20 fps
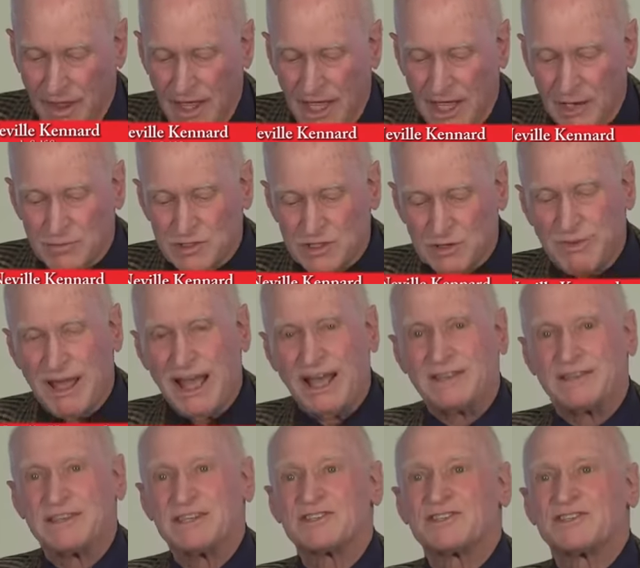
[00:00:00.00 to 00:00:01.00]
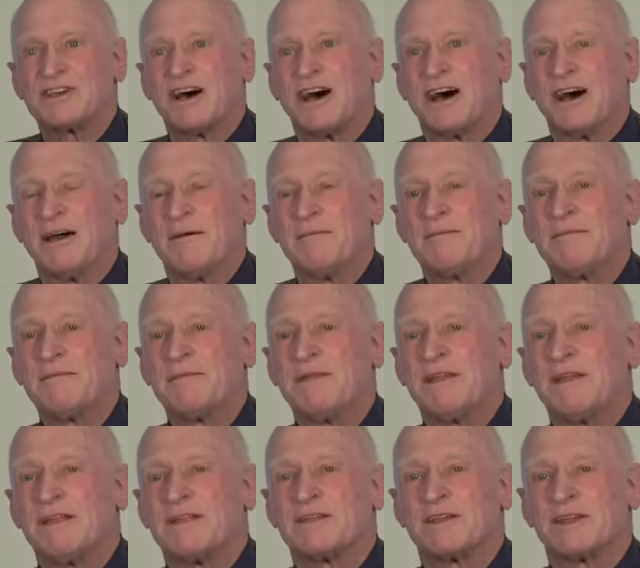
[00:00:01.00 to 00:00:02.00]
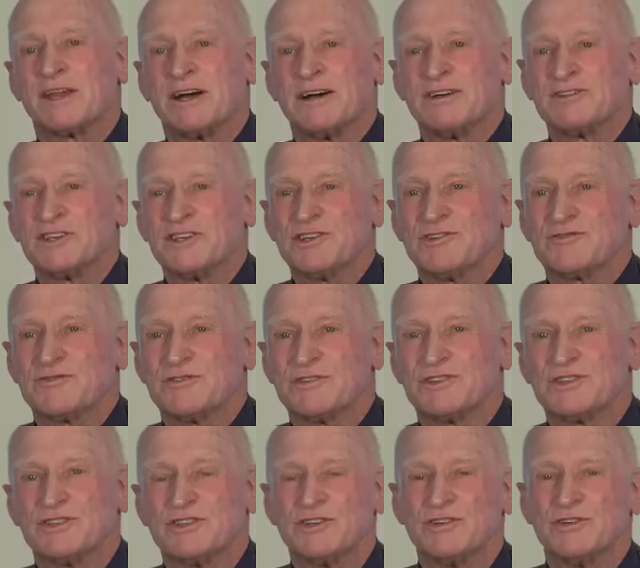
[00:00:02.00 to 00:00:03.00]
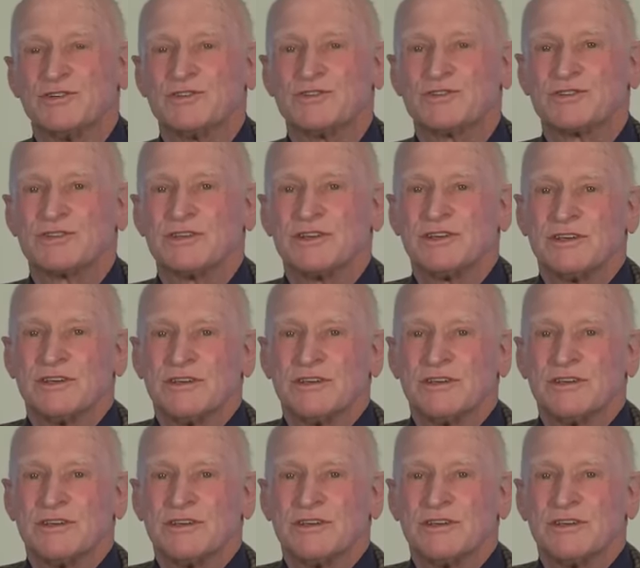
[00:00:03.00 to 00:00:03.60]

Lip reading: it was about this time that I was introduced